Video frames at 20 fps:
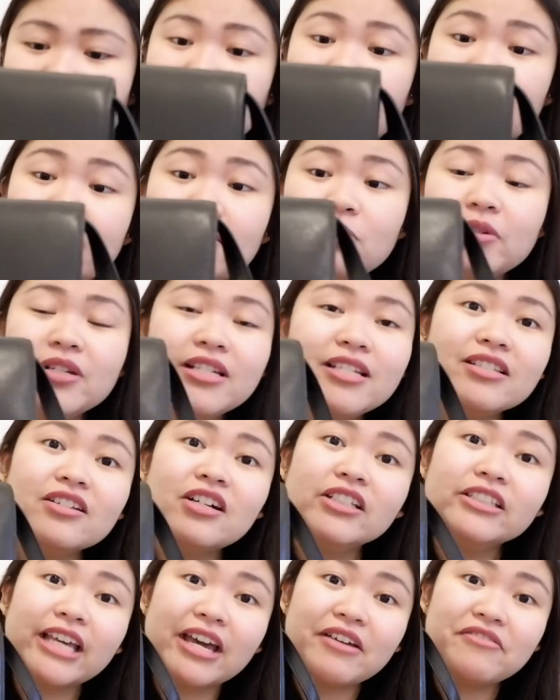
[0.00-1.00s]
and this one is
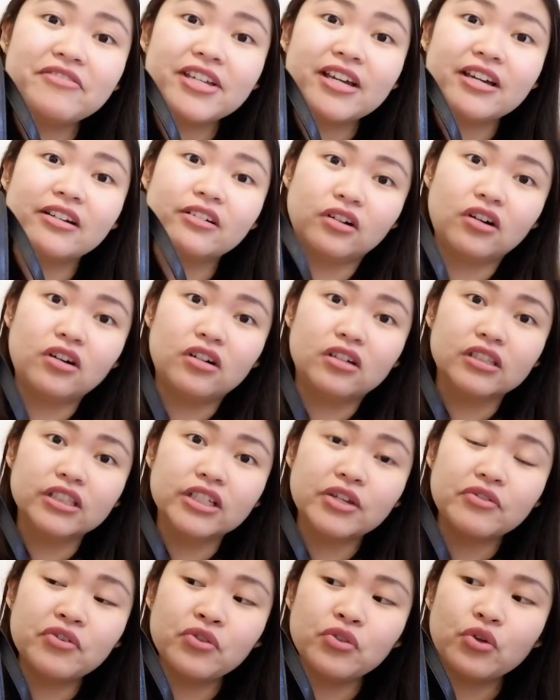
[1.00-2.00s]
not heavy at all,
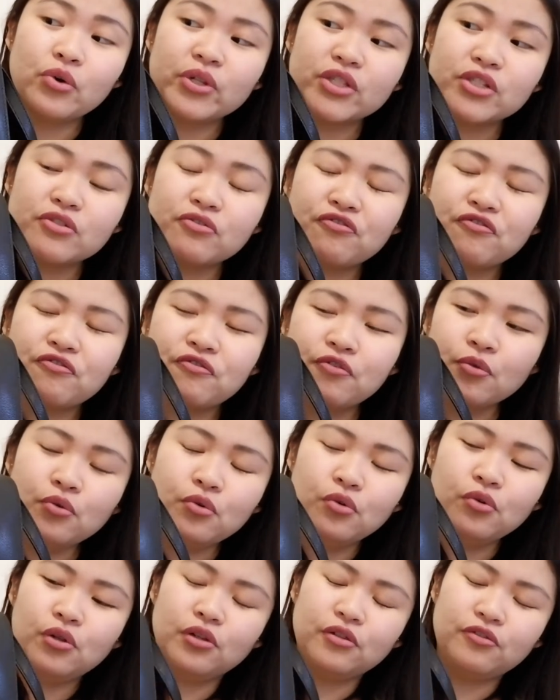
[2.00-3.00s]
even though it's
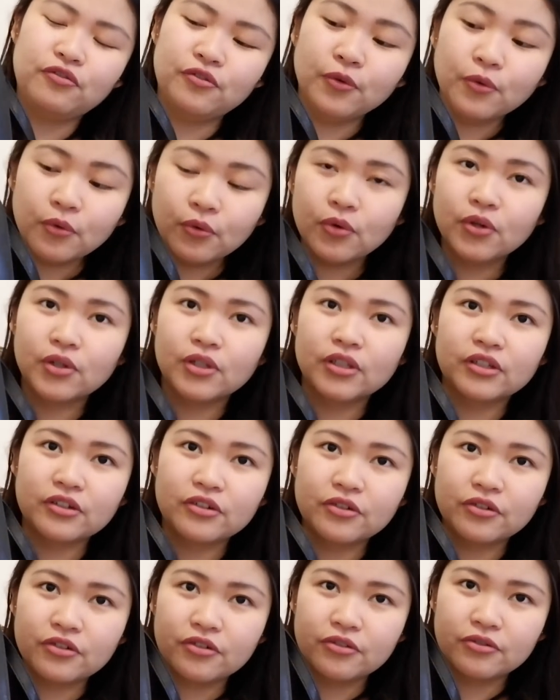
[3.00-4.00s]
full full
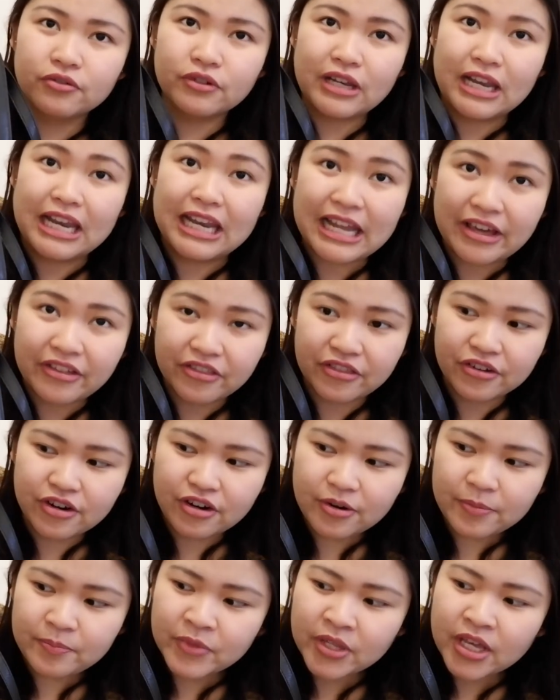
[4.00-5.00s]

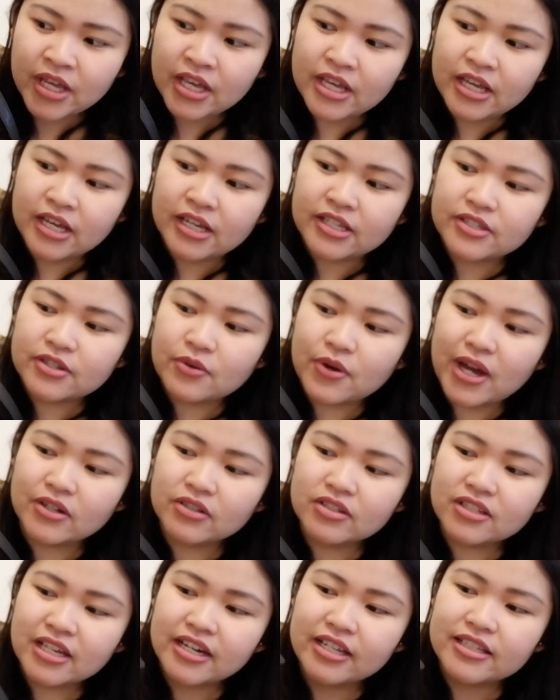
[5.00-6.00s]
leather. So
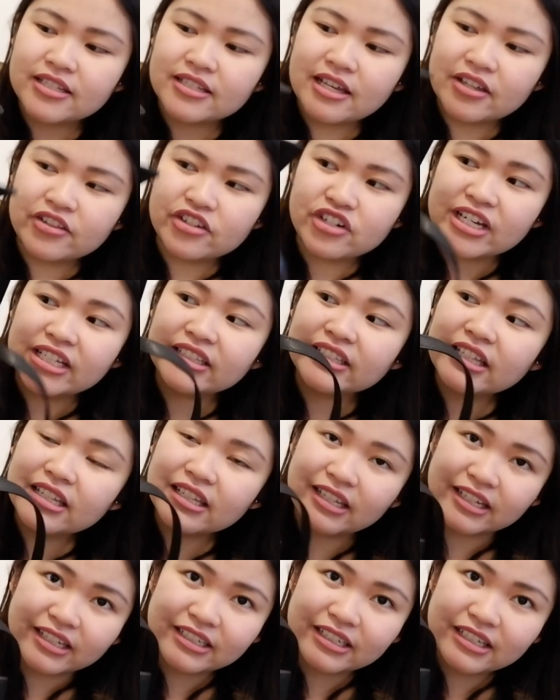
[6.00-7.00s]
outside it's leather and the
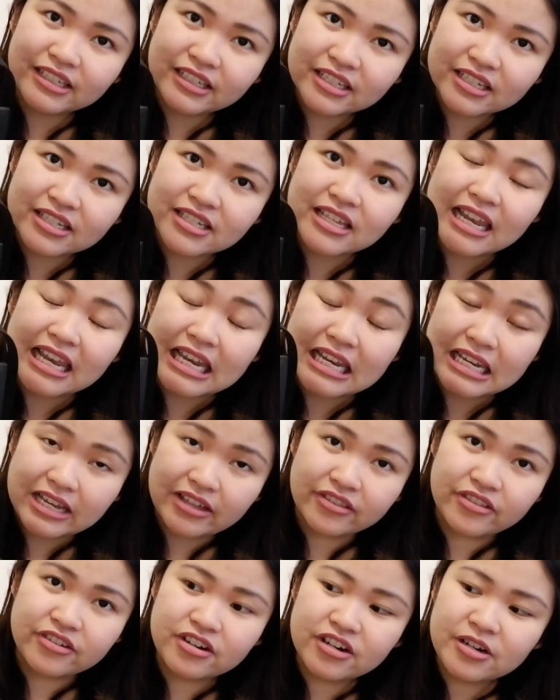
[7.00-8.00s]
lining is
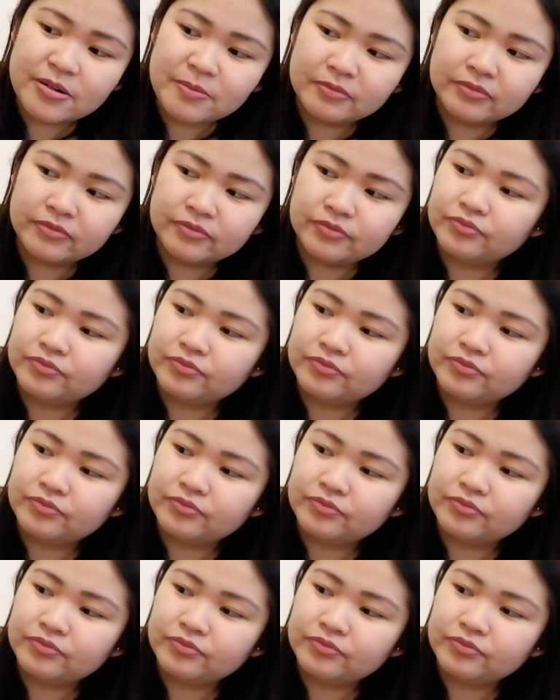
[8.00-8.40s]
leather.